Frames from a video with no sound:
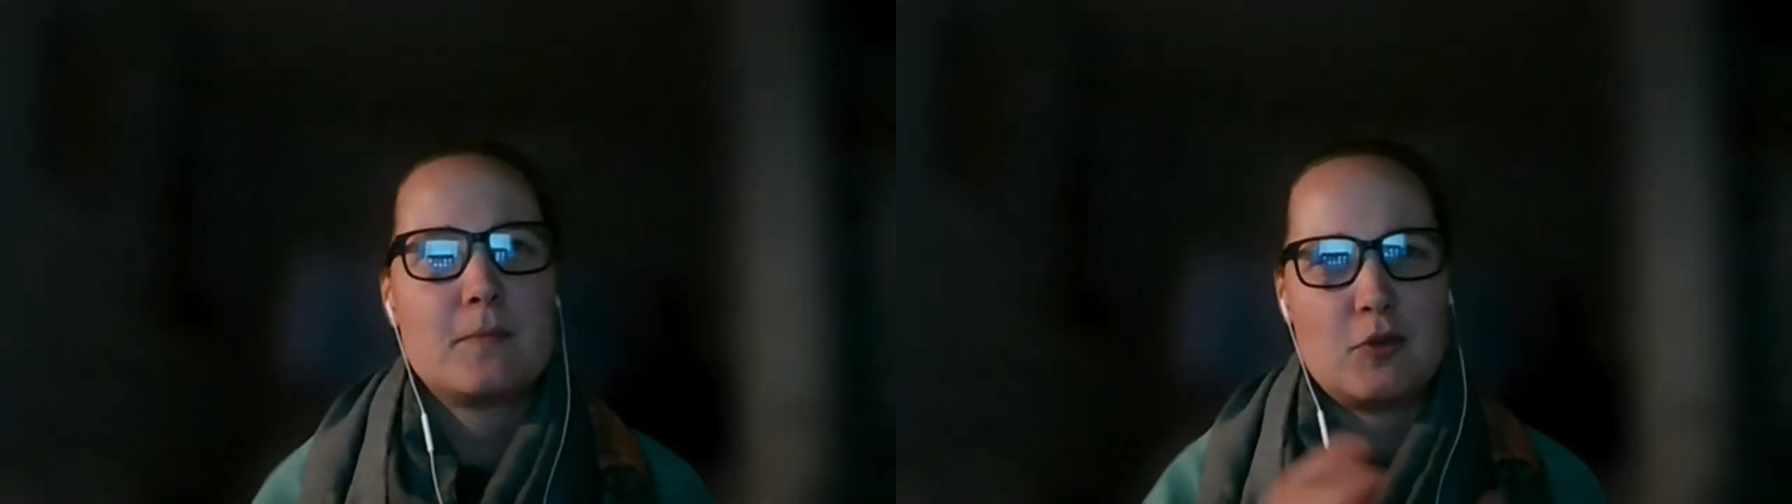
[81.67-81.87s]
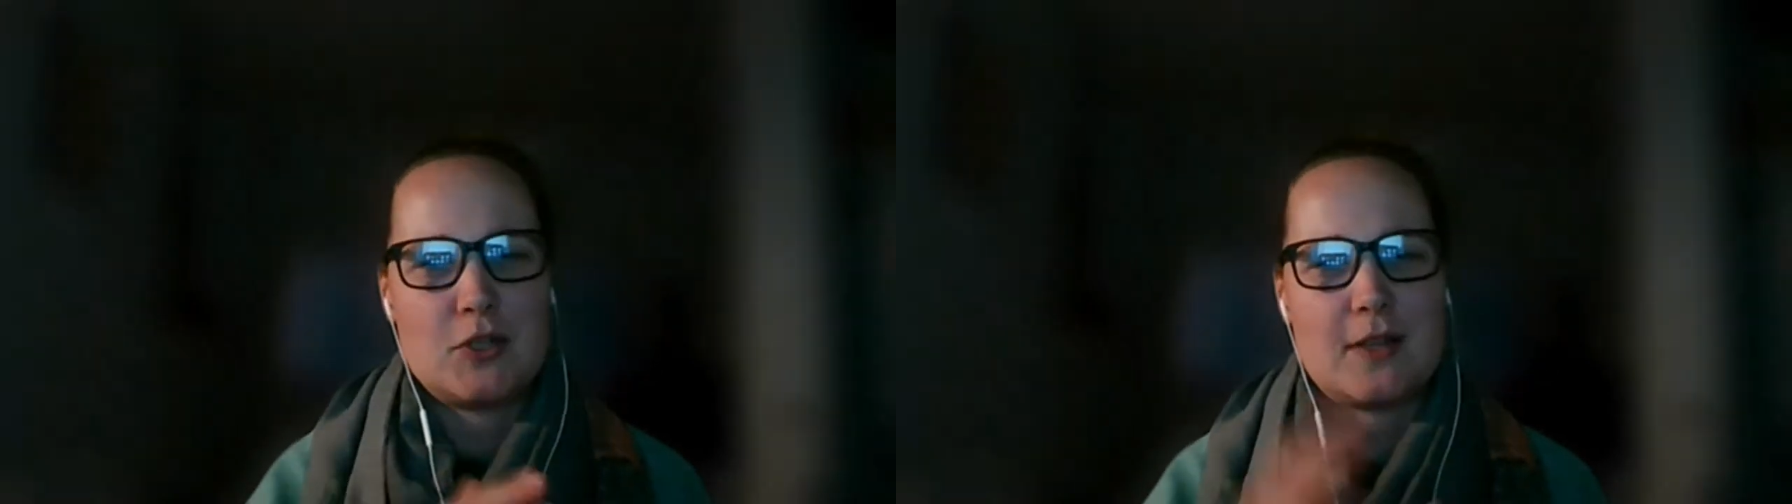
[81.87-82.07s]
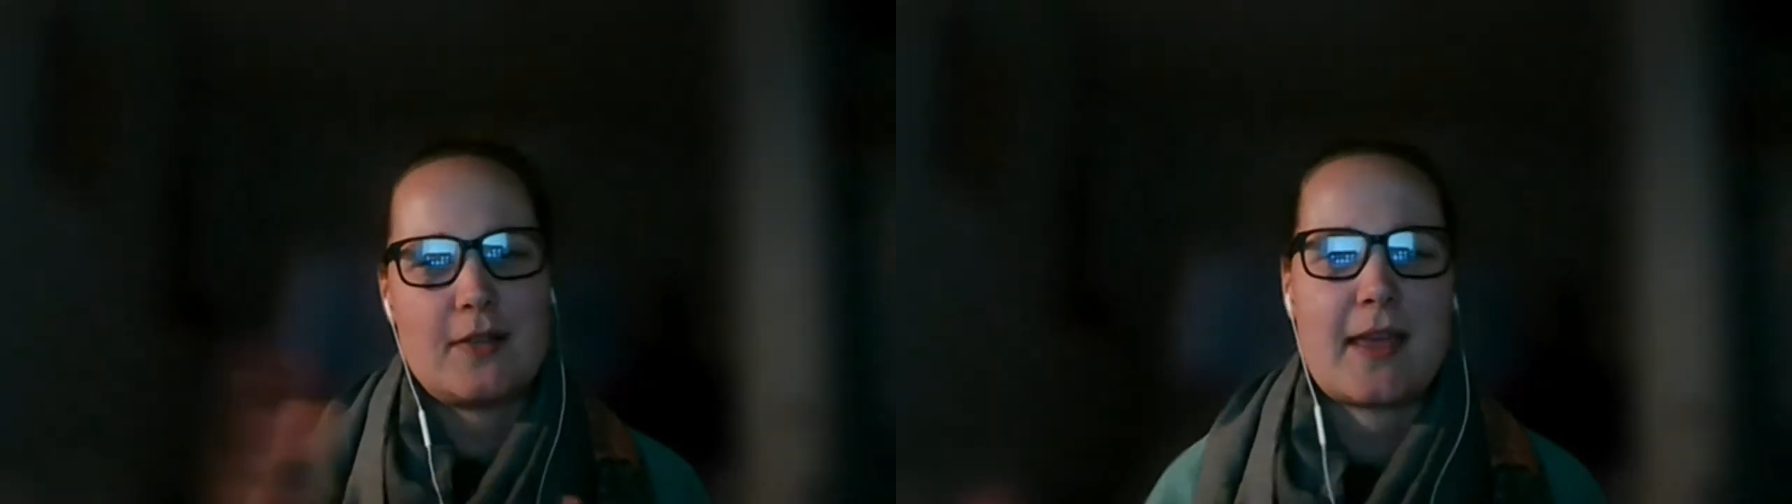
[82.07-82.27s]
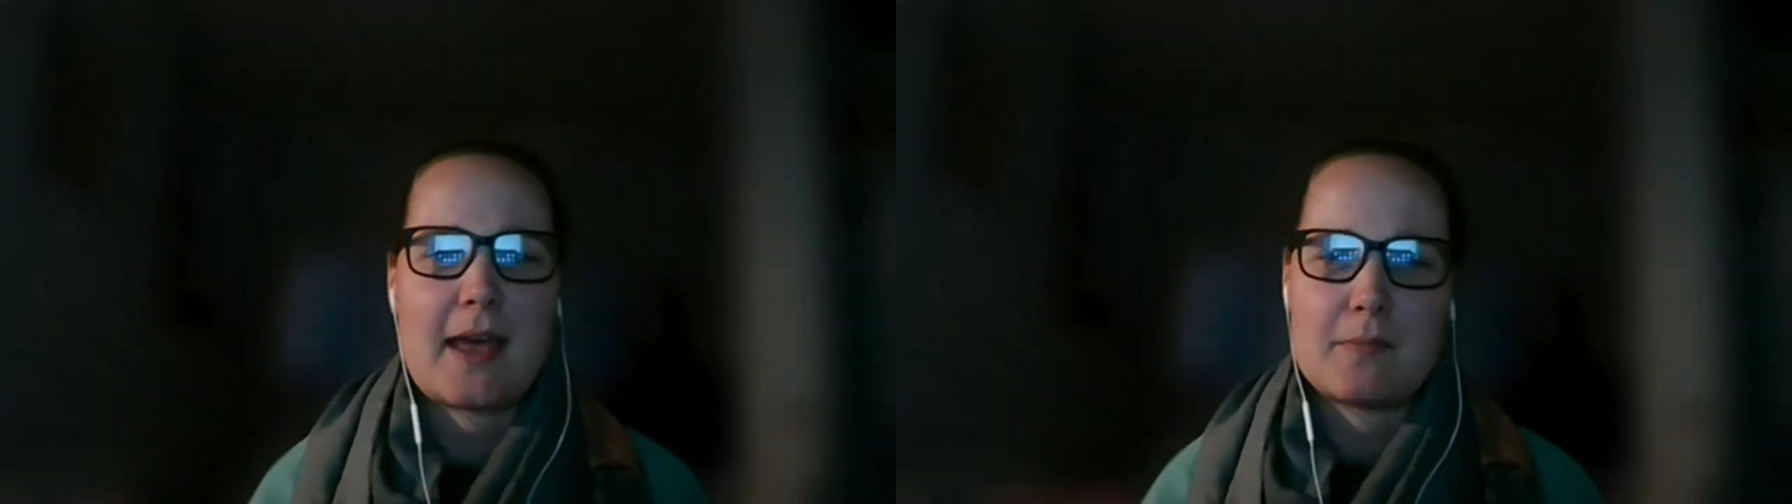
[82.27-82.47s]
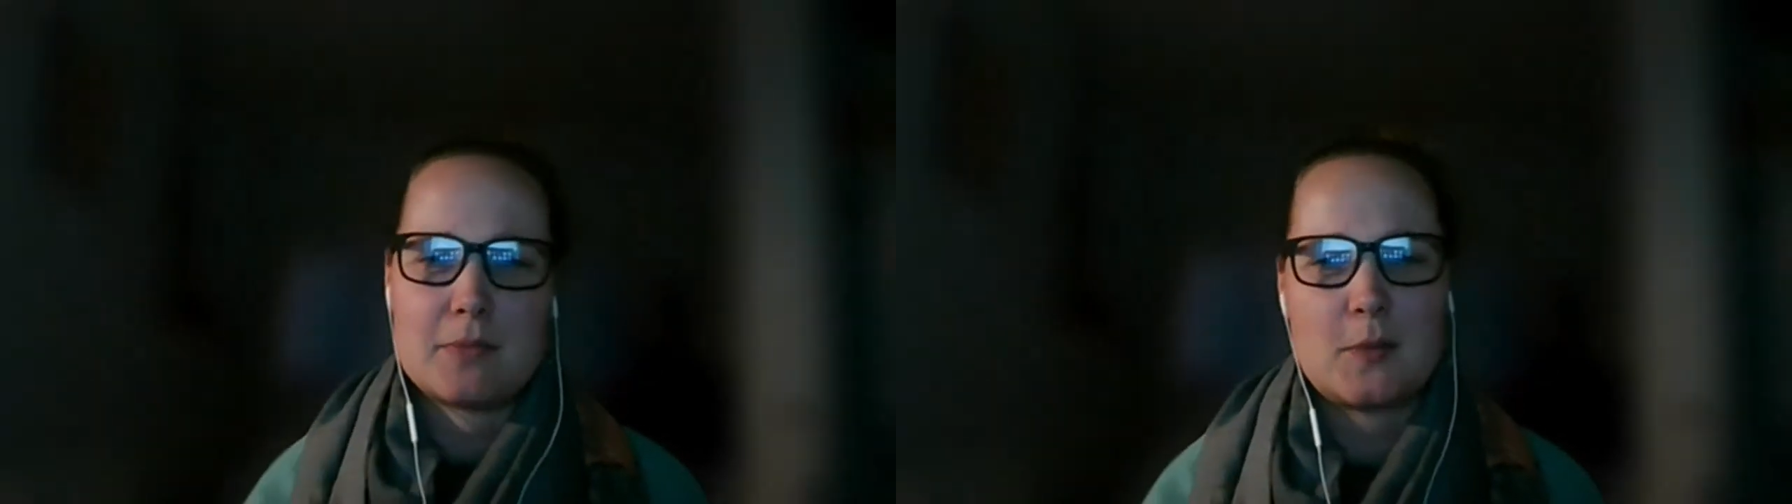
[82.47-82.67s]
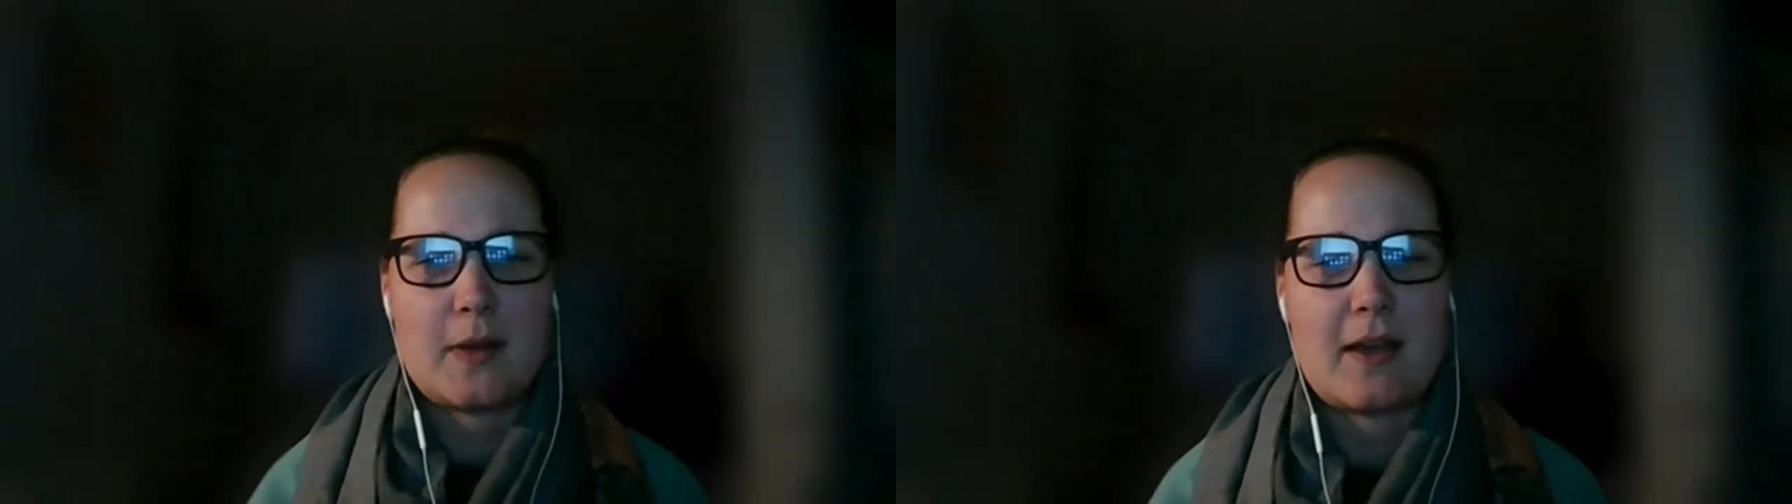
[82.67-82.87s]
bridging the gap between